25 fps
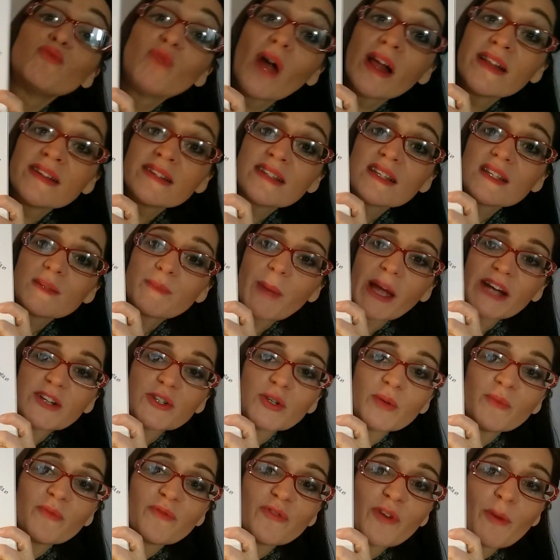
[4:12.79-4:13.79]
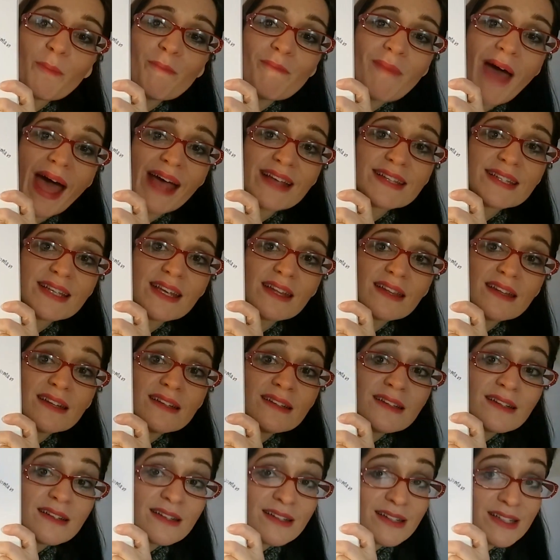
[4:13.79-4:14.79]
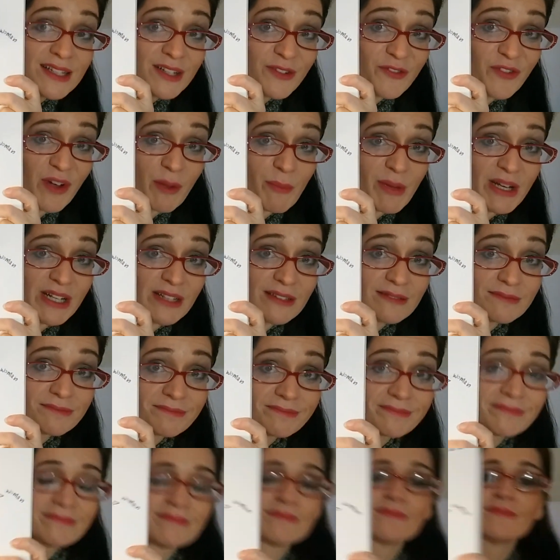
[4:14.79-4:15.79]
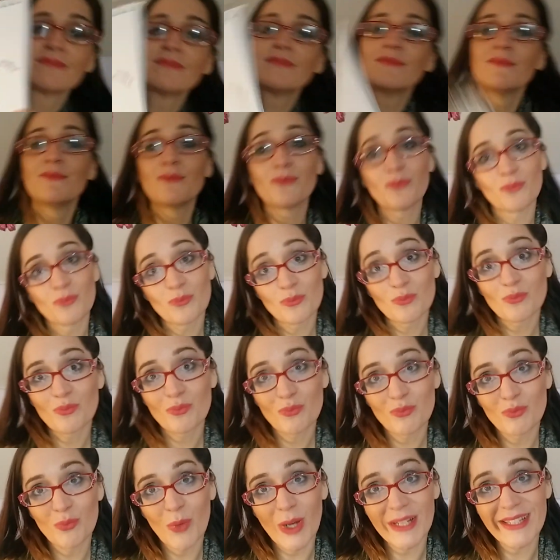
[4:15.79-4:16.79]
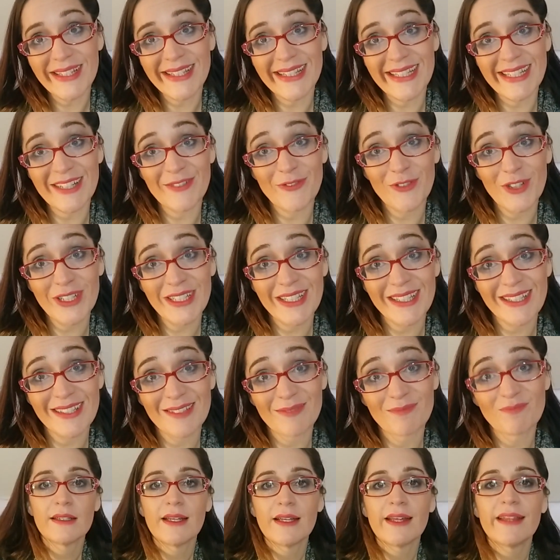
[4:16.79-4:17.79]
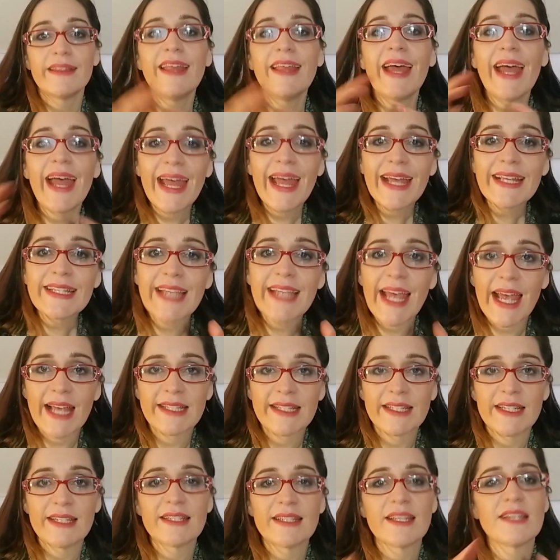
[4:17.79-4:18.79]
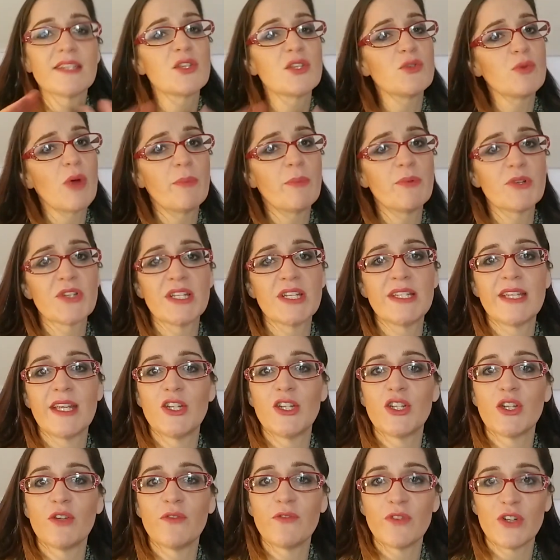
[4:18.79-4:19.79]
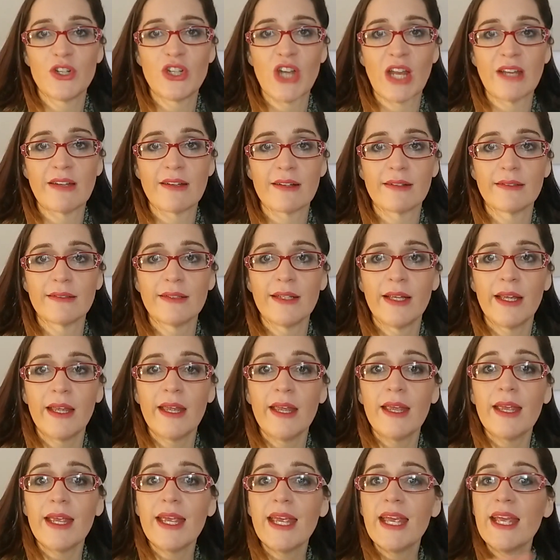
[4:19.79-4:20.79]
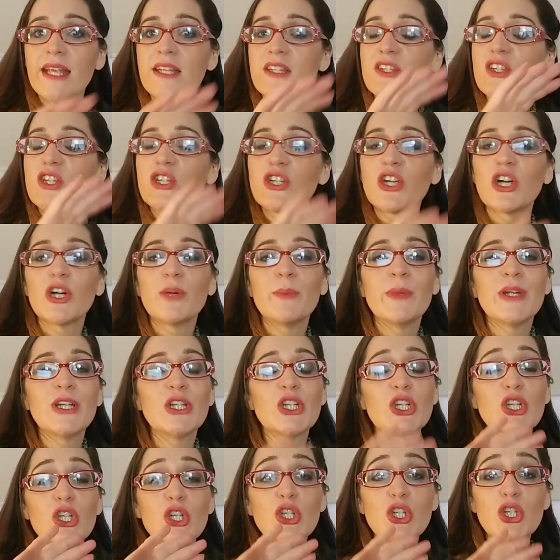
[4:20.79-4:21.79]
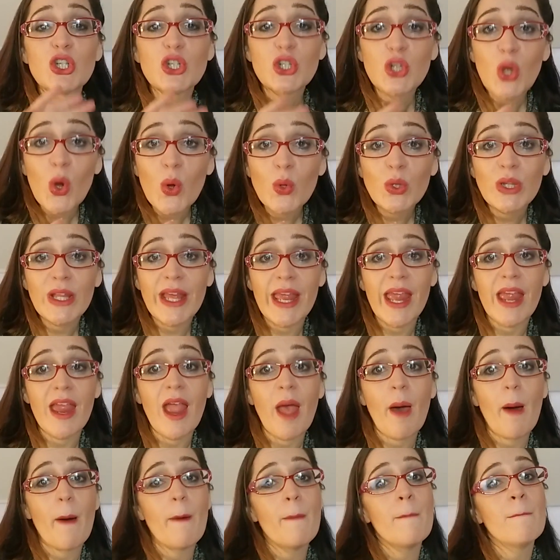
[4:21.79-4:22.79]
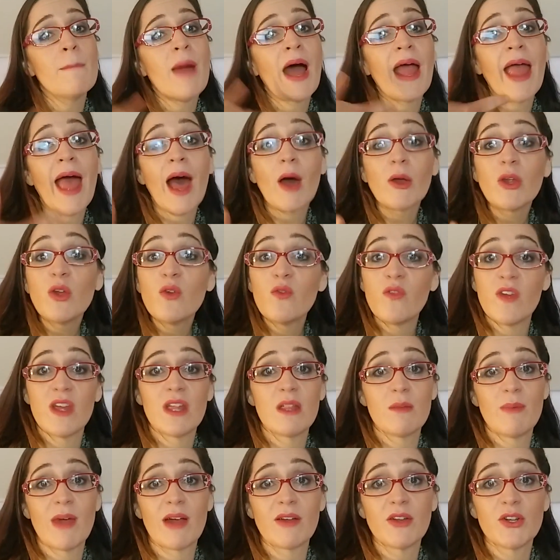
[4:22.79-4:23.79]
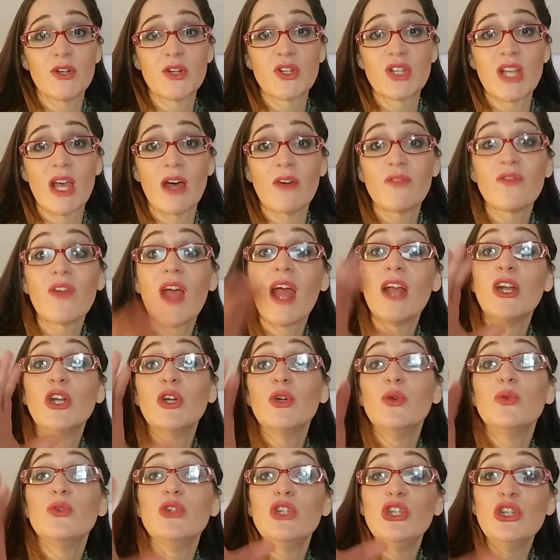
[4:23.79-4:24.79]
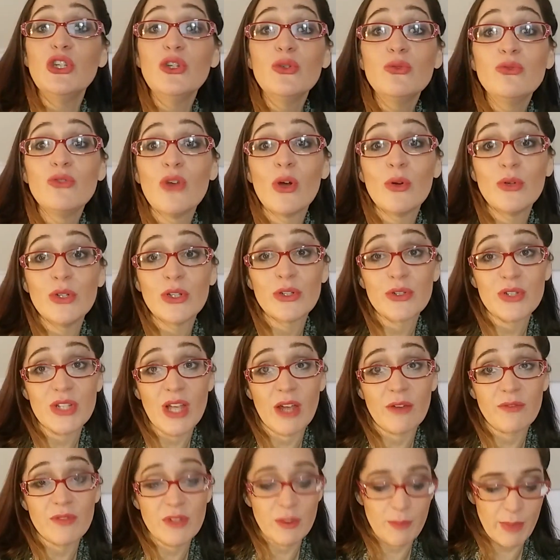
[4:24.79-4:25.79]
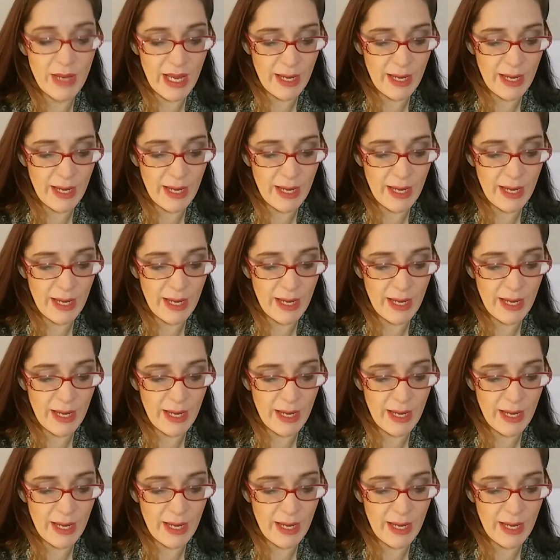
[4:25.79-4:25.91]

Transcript: runs the spectrum from masculine to feminine. What's the difference? The x-axis is the representation for gender. It's determined solely by how you feel about yourself and who you know yourself to